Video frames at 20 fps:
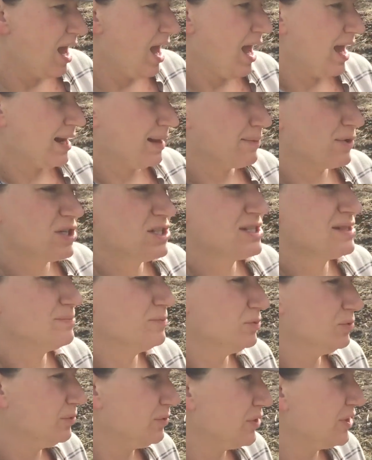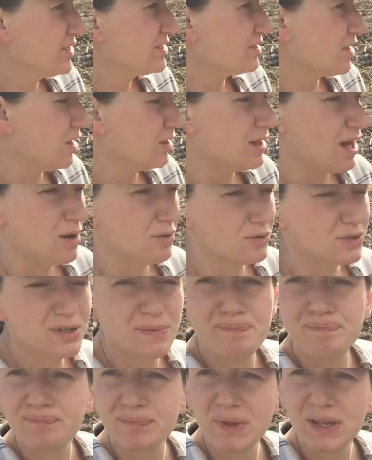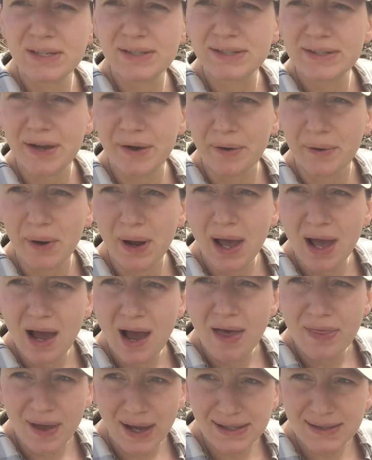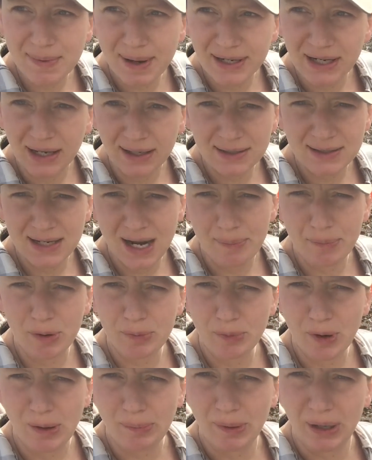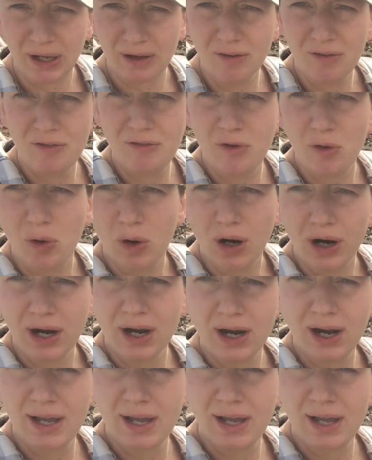and I'm going to smooth this all out. So that's my next step in prepping for